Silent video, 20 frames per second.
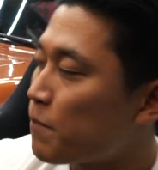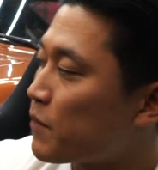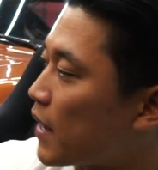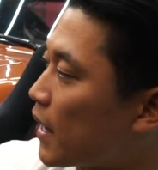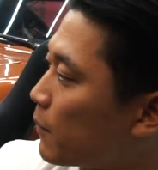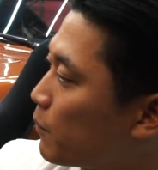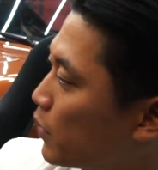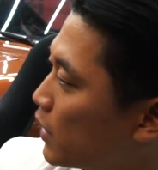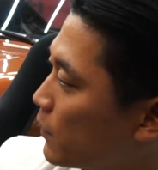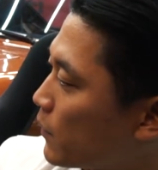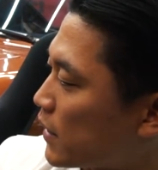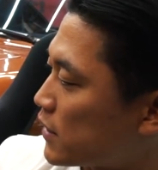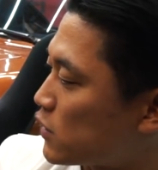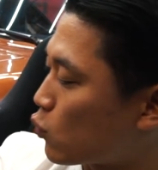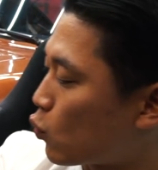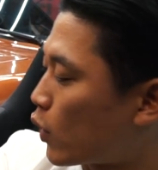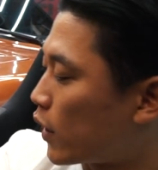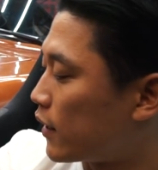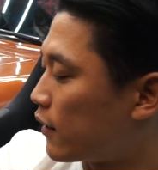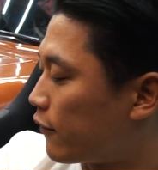and pretty much
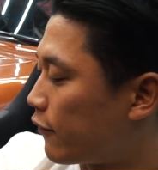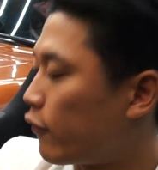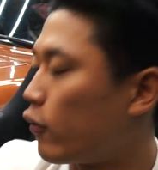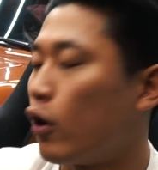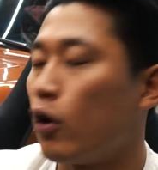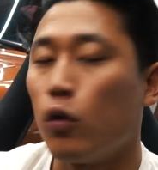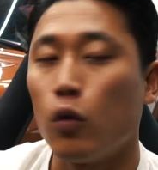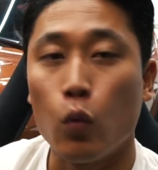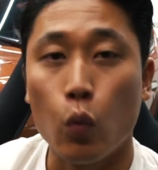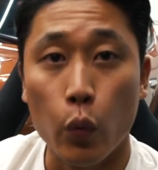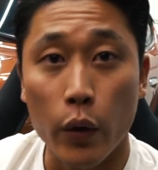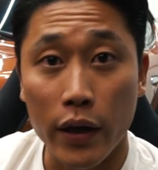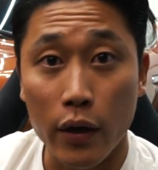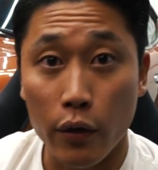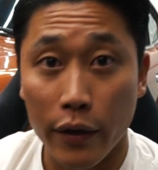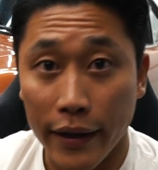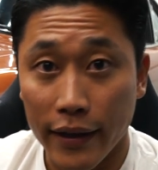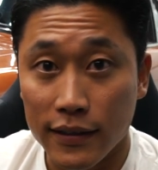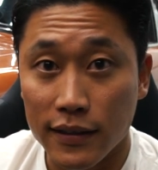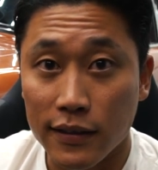where the front
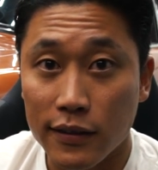wheel is.